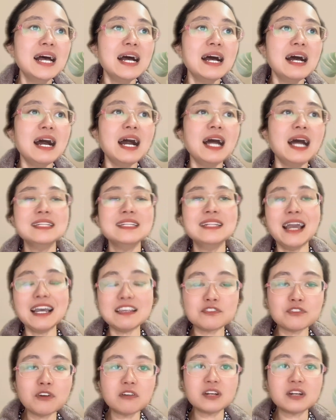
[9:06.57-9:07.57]
The
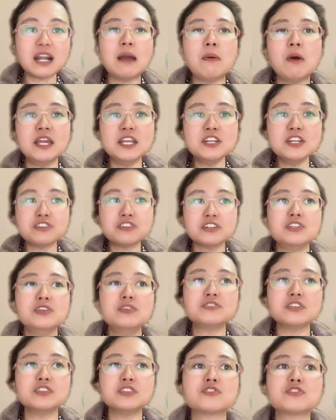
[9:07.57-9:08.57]
next doctor I want to
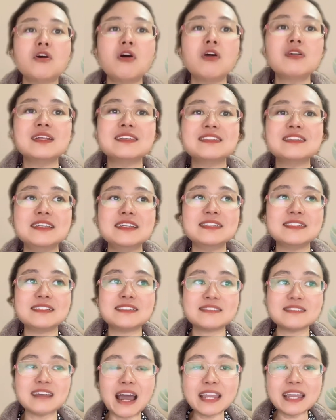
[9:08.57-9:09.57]
introduce is called the
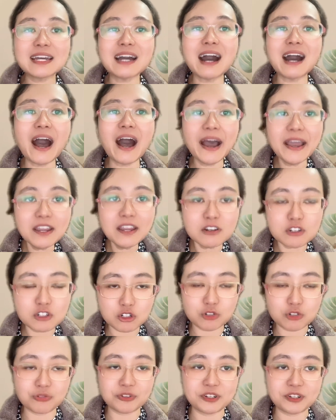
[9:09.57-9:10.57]

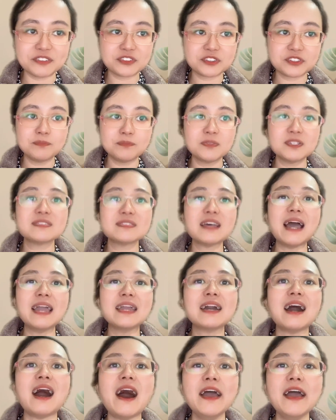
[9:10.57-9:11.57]
psychiatrist.
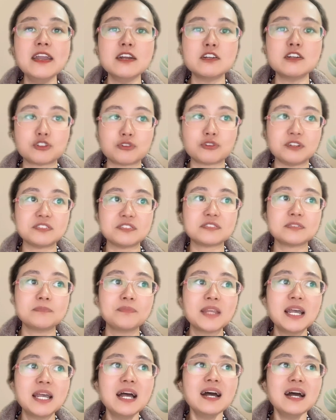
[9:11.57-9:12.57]
Psychiatrist.
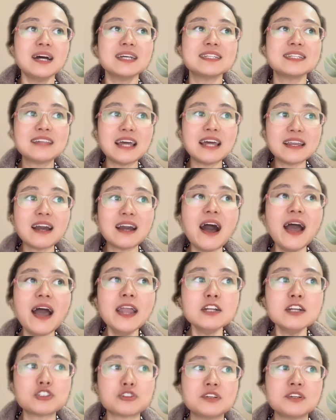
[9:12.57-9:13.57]
A
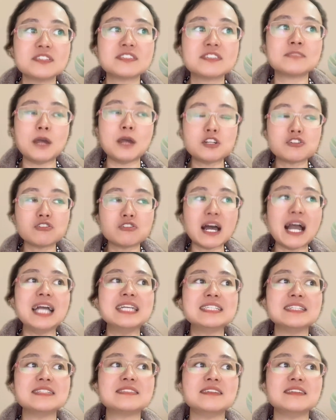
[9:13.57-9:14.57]
psychiatrist
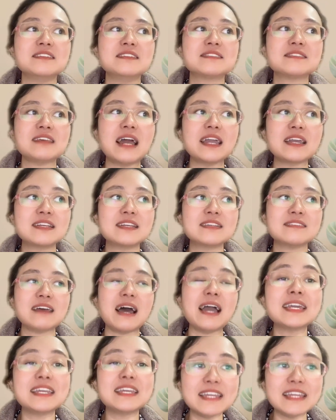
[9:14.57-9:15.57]
specializes in
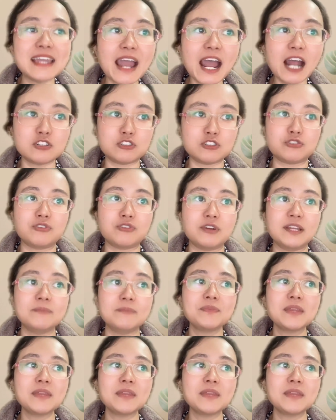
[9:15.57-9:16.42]
psychiatry.